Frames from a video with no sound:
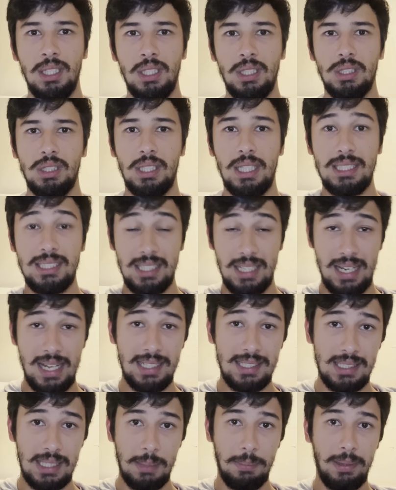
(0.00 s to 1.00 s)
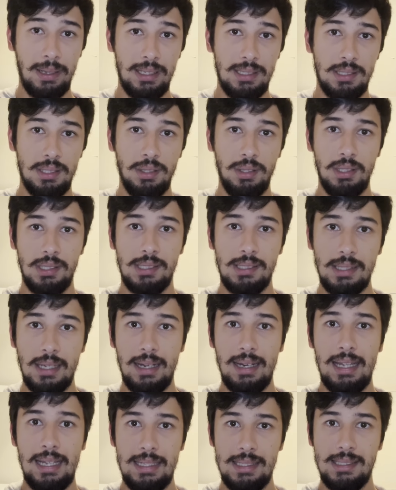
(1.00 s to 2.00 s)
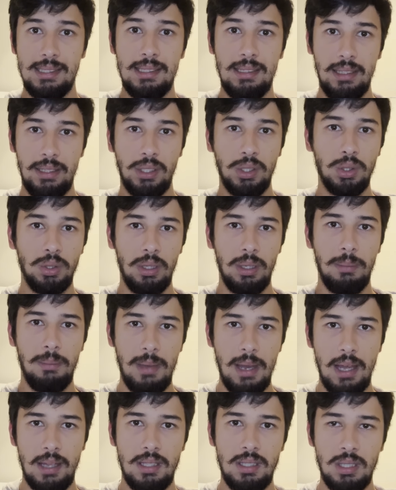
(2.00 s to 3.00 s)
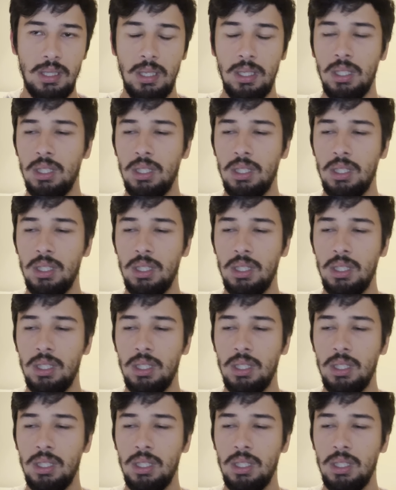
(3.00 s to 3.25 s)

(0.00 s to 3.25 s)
So that's the next step I can tell you to start instantly enjoying maths.